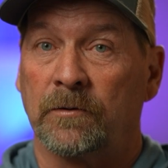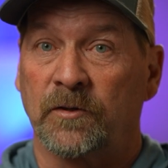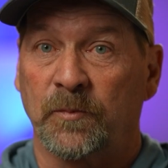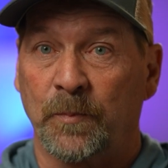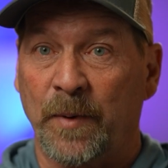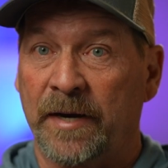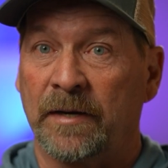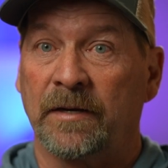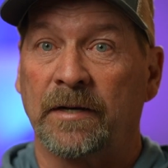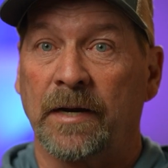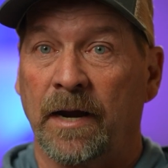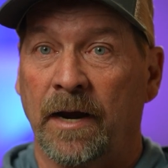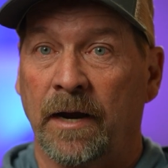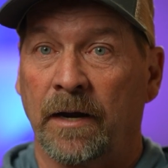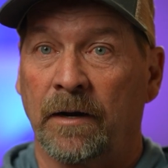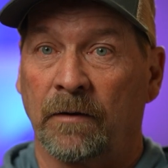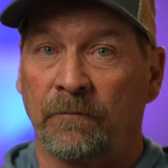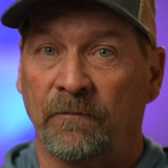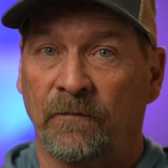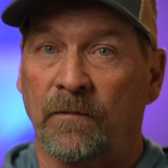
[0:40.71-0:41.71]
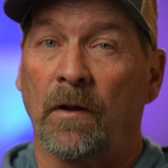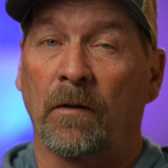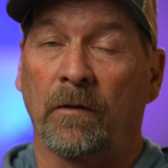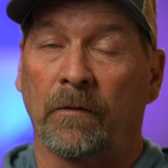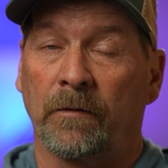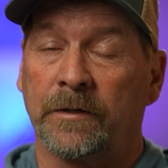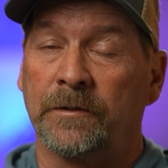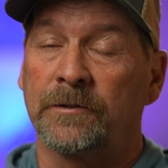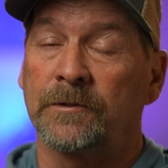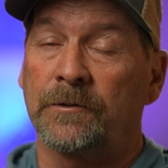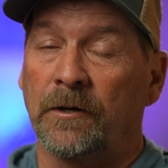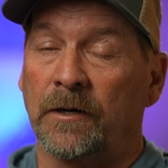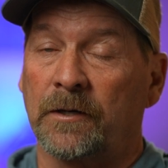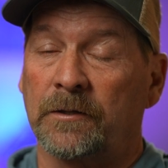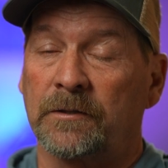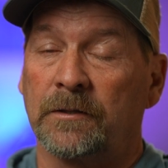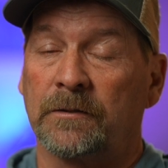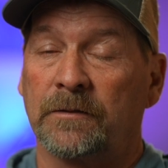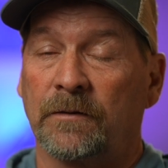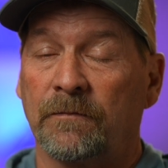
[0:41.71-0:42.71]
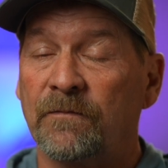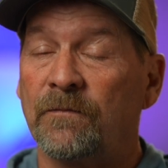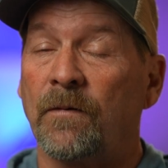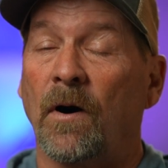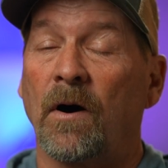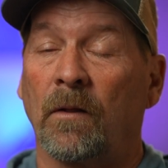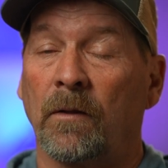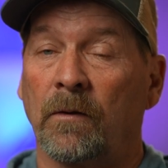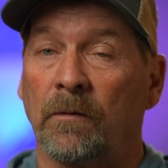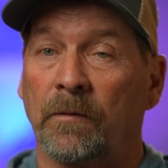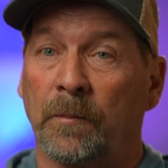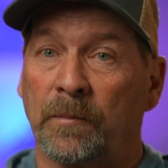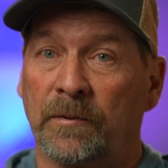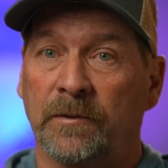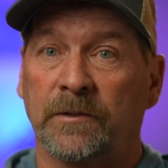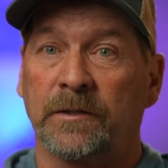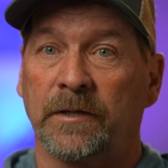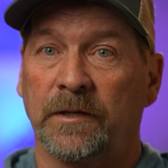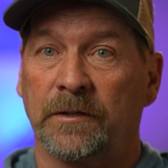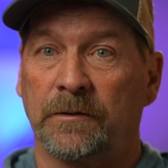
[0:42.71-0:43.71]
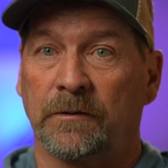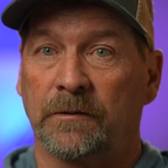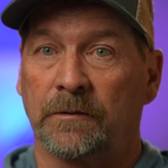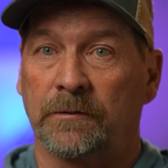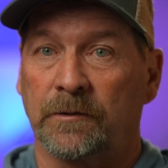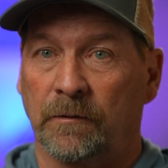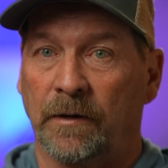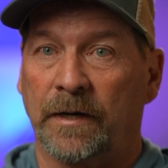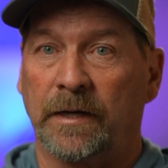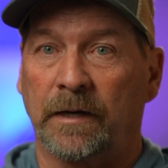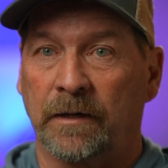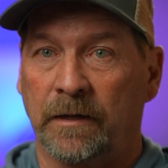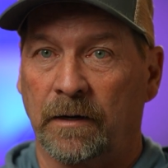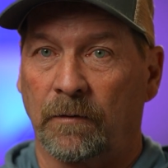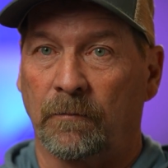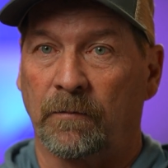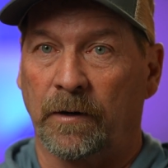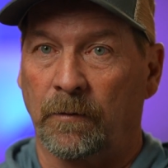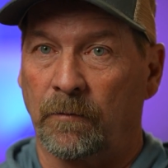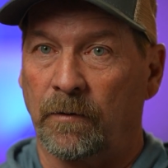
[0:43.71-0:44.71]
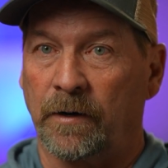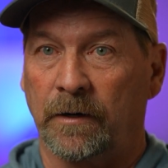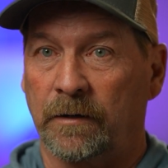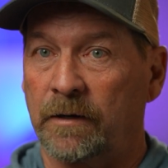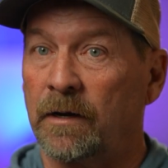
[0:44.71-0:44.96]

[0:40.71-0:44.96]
was maintain and follow instructions and follow the procedure so I could get what I wanted